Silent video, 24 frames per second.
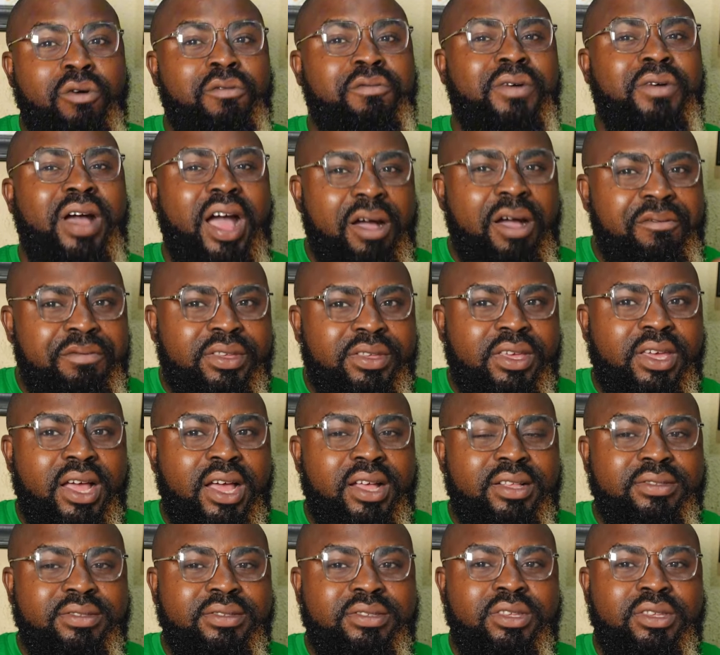of
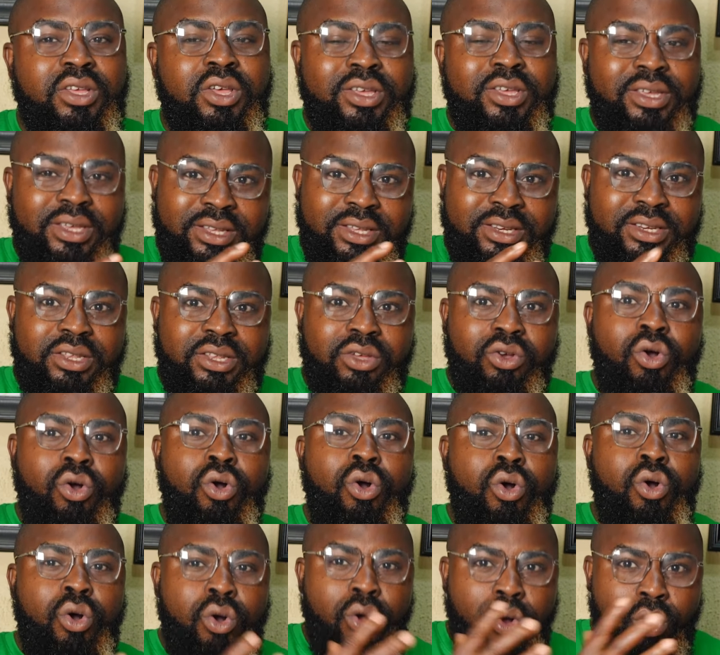Africans in the
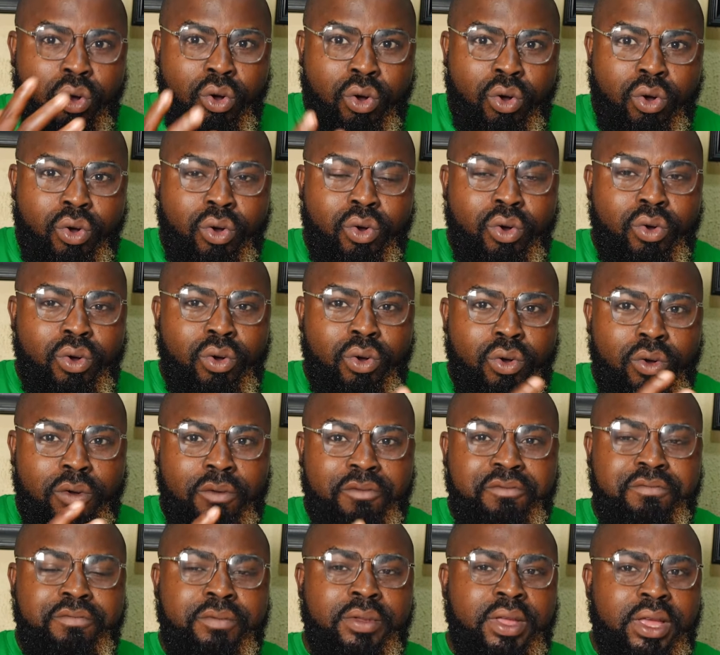
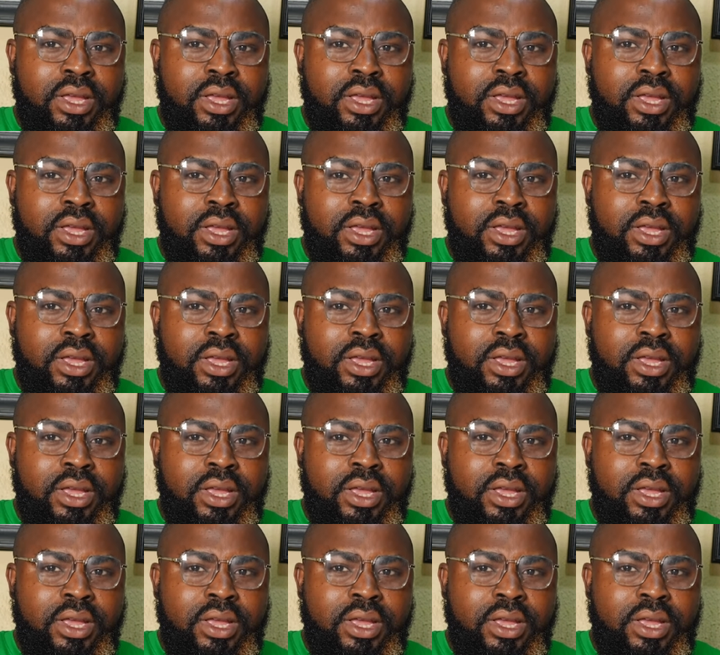old,